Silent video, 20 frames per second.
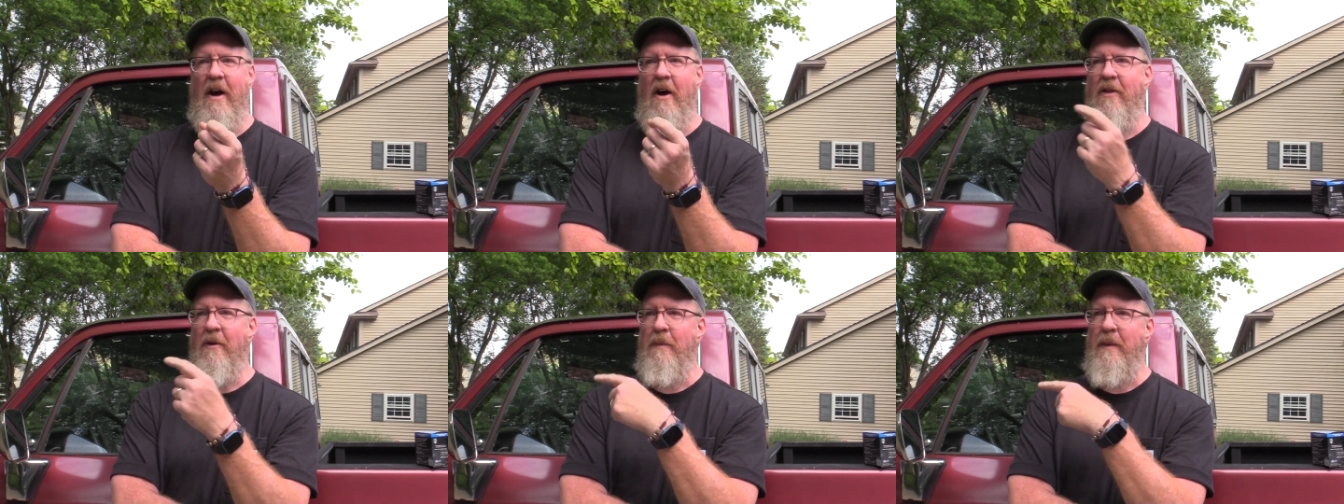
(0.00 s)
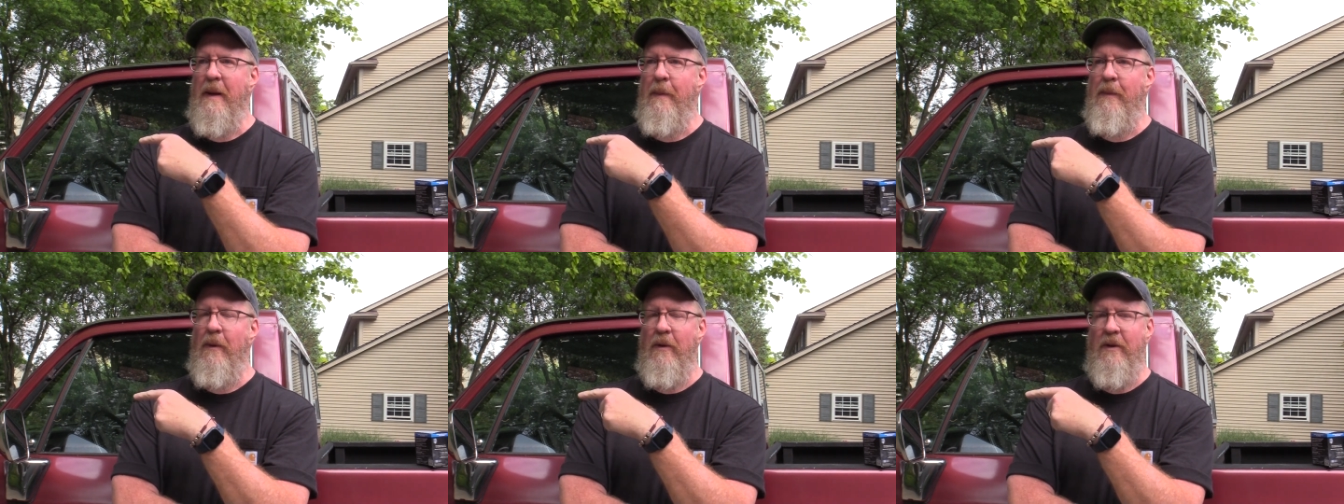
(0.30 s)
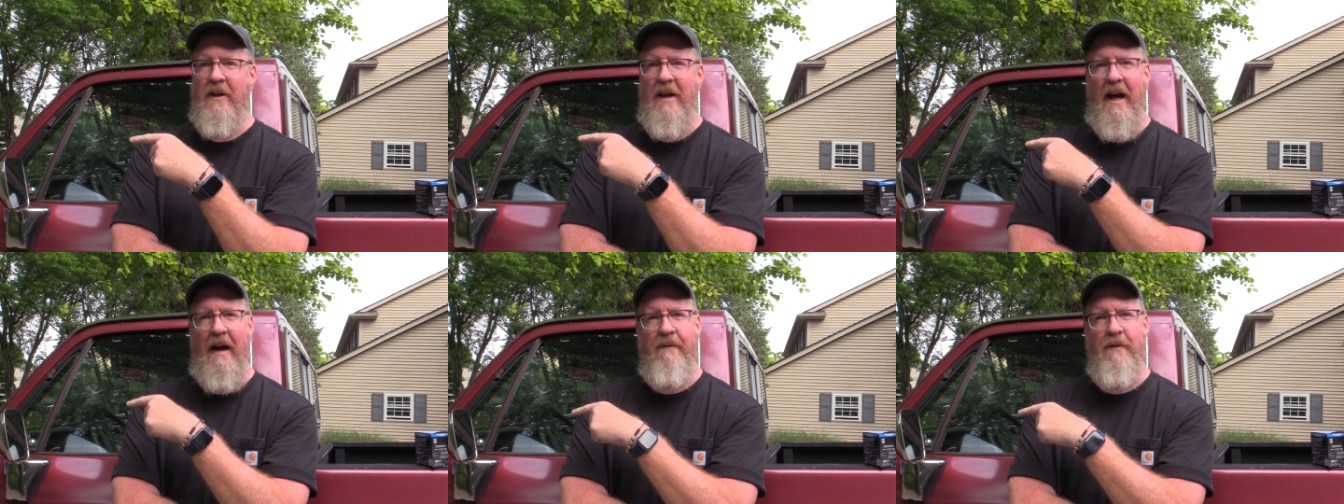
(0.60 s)
other people
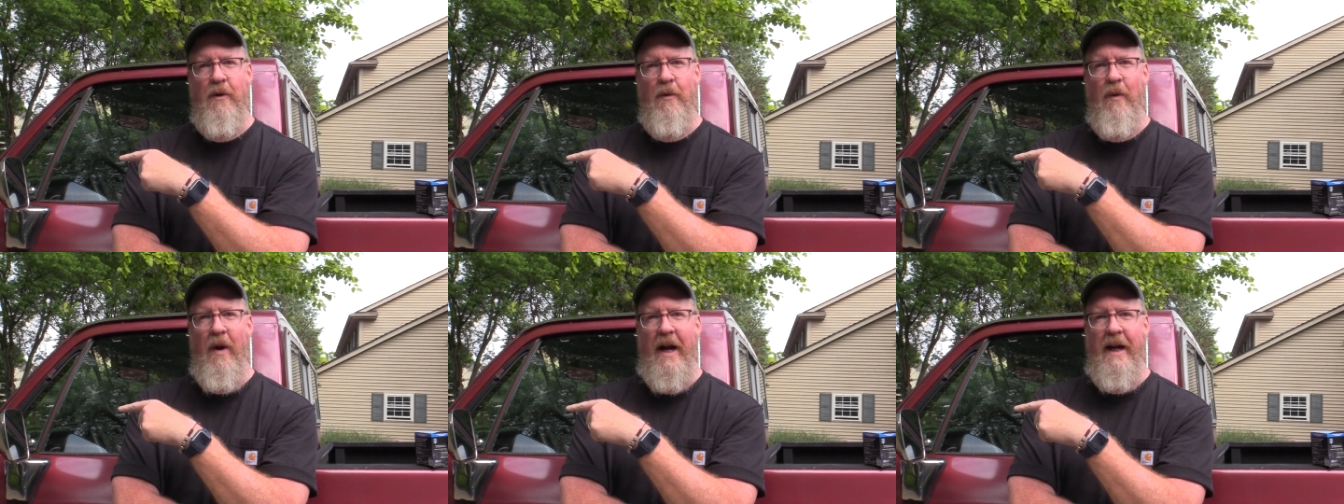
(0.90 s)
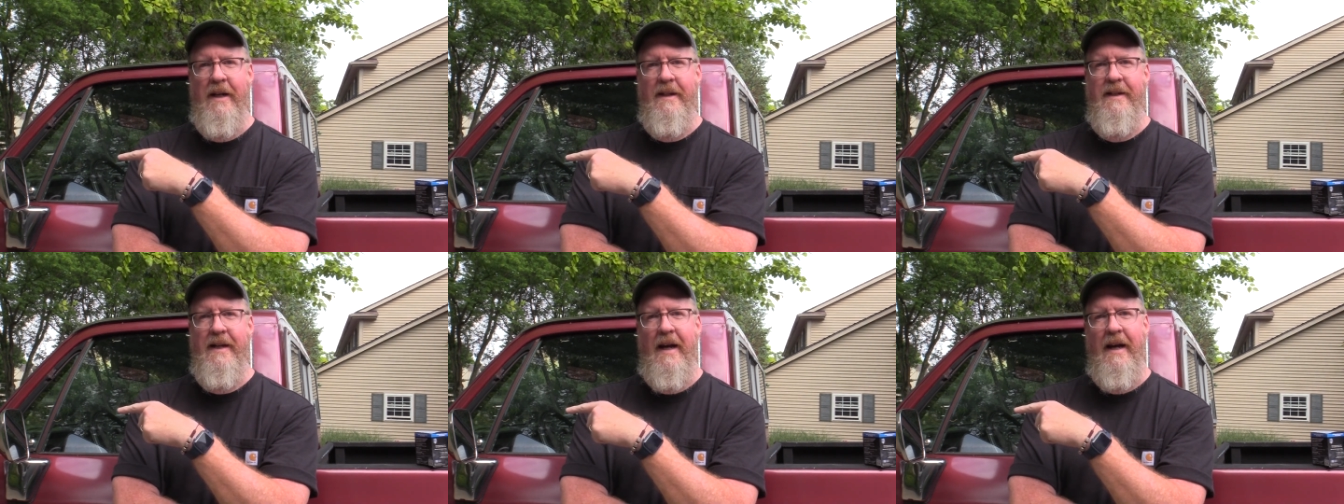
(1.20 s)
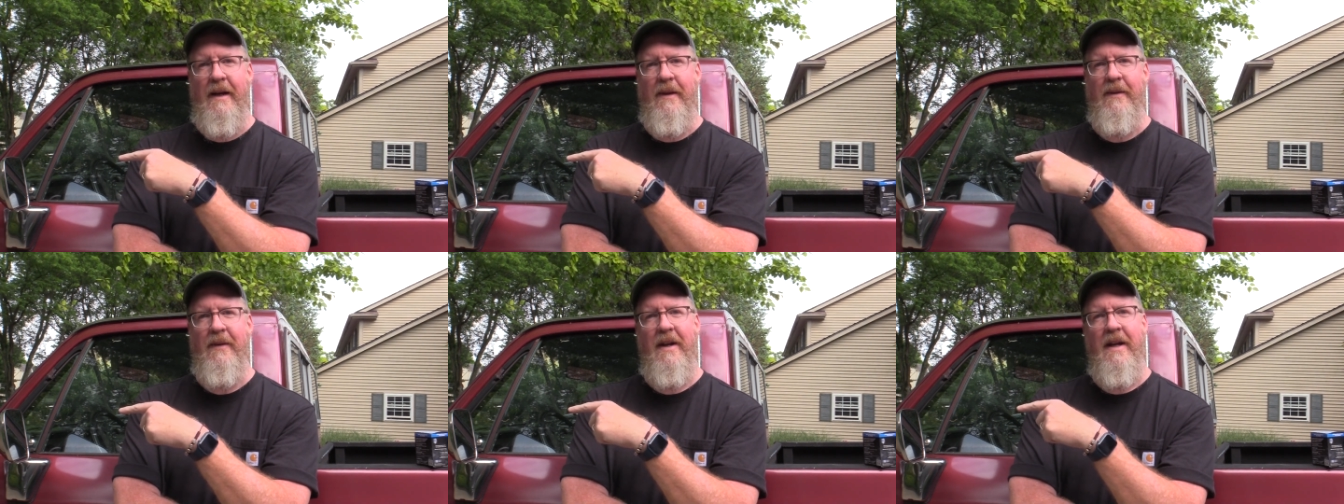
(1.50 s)
you have to write it
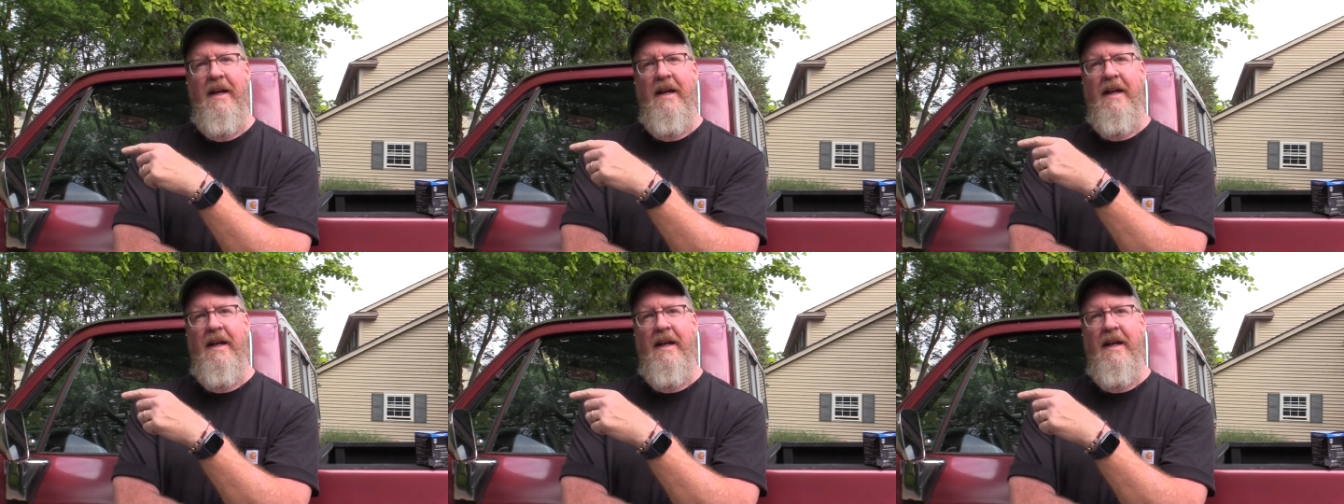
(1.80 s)
down.